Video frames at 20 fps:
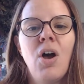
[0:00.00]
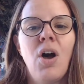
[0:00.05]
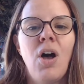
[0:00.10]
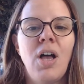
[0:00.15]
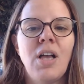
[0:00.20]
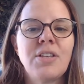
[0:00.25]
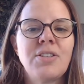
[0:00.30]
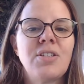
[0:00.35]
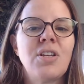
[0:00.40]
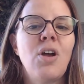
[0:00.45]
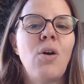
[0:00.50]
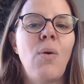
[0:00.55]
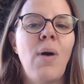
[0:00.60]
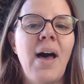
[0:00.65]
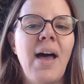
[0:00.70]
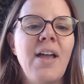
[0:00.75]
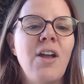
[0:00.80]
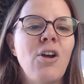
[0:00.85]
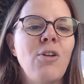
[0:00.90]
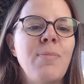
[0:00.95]
Also,
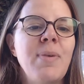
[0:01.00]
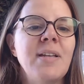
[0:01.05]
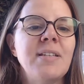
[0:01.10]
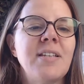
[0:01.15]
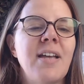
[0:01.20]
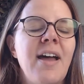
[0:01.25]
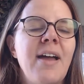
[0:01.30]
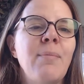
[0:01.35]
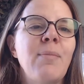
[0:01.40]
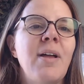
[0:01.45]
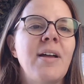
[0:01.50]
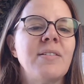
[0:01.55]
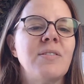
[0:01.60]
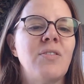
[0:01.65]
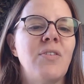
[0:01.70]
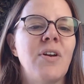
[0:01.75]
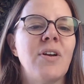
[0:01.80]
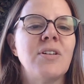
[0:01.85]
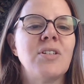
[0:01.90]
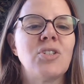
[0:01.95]
IRB timelines
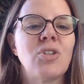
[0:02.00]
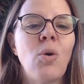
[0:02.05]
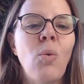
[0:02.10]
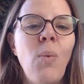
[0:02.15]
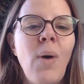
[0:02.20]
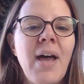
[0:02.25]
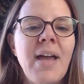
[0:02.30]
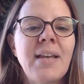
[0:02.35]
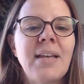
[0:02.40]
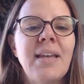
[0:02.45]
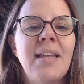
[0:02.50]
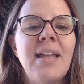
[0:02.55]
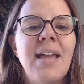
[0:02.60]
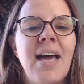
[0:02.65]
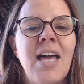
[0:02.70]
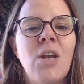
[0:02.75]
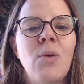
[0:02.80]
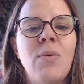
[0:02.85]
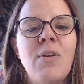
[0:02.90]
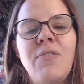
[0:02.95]
vary so widely.
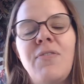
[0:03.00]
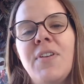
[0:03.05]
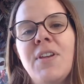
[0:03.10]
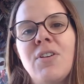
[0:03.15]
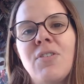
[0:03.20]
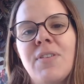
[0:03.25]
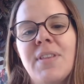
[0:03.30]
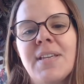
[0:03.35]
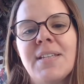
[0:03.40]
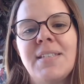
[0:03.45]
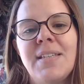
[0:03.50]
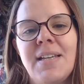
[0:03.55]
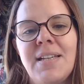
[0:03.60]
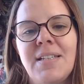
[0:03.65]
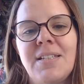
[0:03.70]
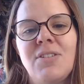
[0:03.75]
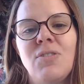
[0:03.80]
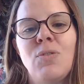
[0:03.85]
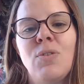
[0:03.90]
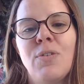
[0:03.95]
How do we figure this
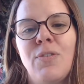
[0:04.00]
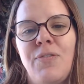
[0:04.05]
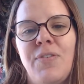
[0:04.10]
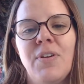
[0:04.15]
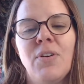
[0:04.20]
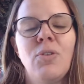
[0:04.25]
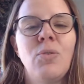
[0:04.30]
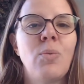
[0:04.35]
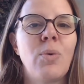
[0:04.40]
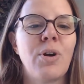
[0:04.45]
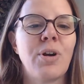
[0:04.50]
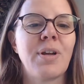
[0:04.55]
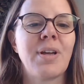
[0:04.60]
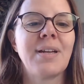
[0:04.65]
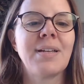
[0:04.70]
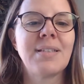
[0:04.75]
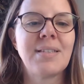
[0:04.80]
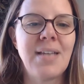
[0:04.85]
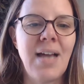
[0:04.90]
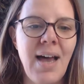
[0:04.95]
into the fieldwork
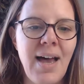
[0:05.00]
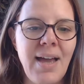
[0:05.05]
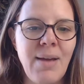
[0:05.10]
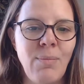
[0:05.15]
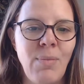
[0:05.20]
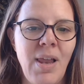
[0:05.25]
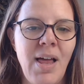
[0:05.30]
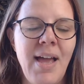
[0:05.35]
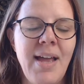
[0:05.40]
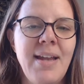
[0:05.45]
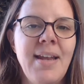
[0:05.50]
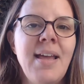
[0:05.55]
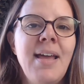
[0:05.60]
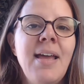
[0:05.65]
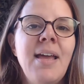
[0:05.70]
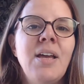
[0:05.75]
timeline?